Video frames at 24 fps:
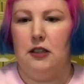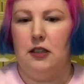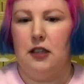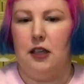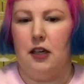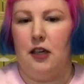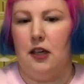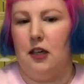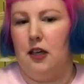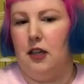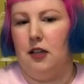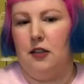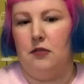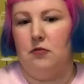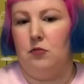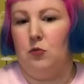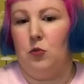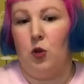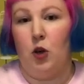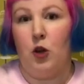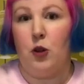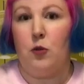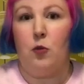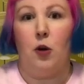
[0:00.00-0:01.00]
uh,
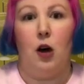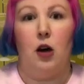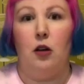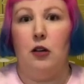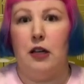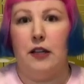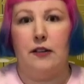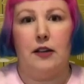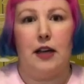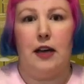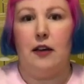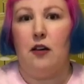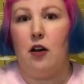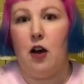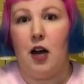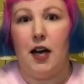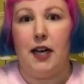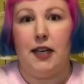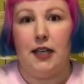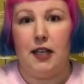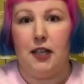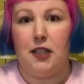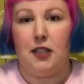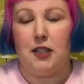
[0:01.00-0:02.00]
worthwhile at that
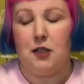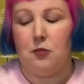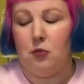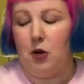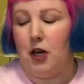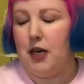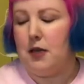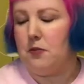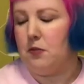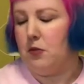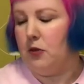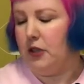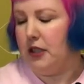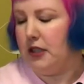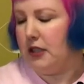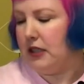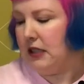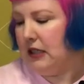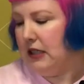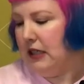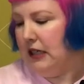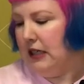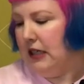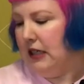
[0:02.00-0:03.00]
high end price point.
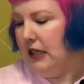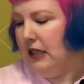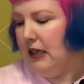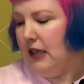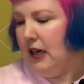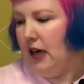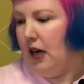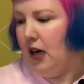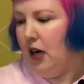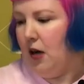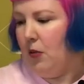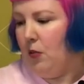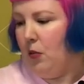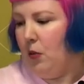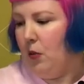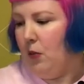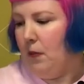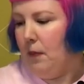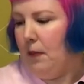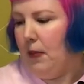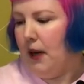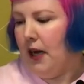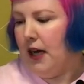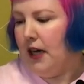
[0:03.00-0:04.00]
Um,
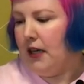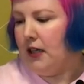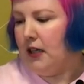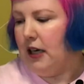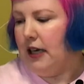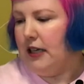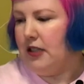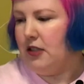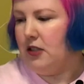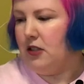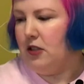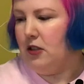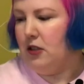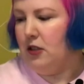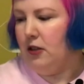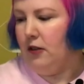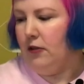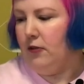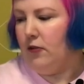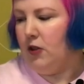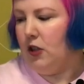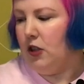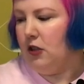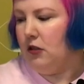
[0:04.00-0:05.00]
but I do
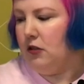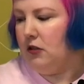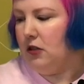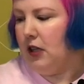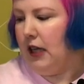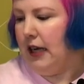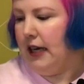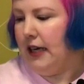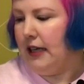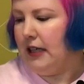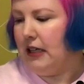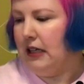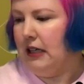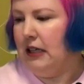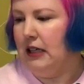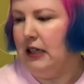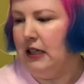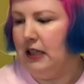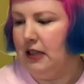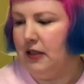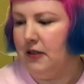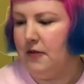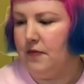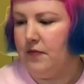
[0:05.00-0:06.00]
feel like,
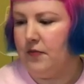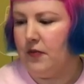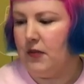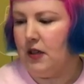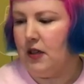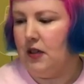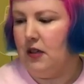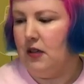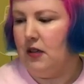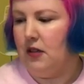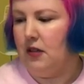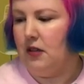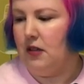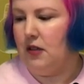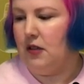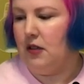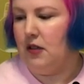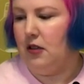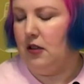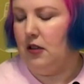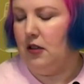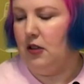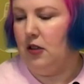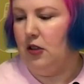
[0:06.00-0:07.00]

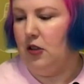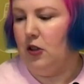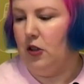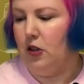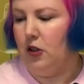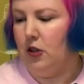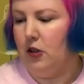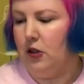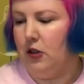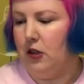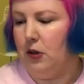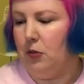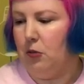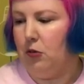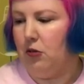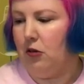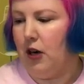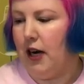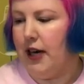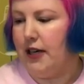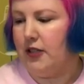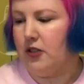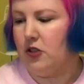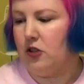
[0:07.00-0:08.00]
you know, the
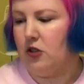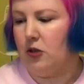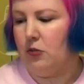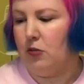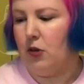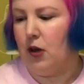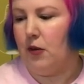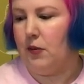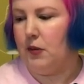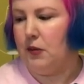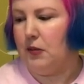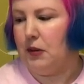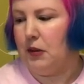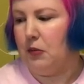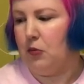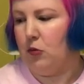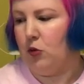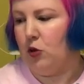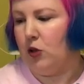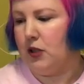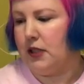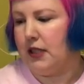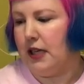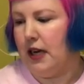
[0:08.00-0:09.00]
price should probably be
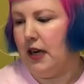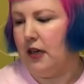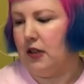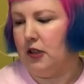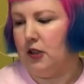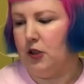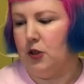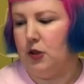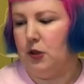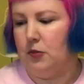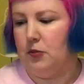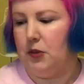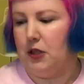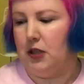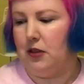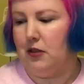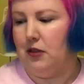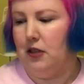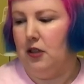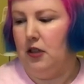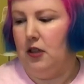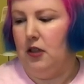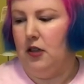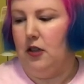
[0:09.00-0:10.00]
brought down a little
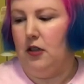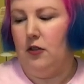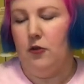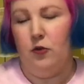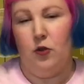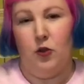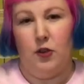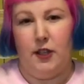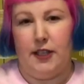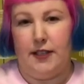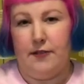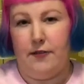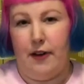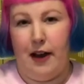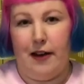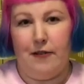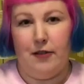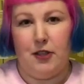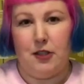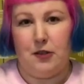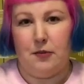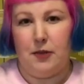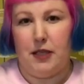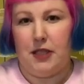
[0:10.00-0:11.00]
bit for these
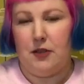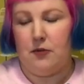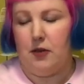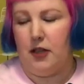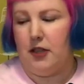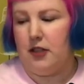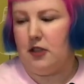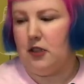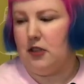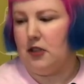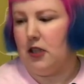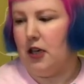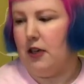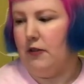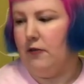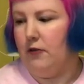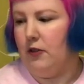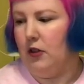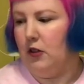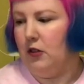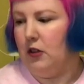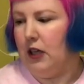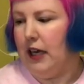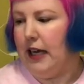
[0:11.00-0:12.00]
500 piece ones because I
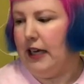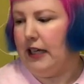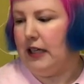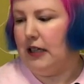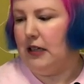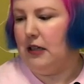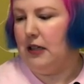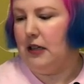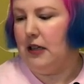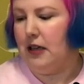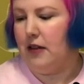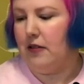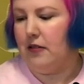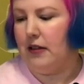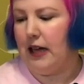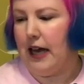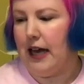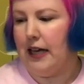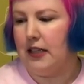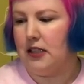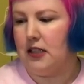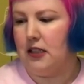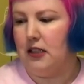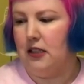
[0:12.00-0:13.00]
feel like
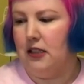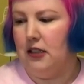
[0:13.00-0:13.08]
that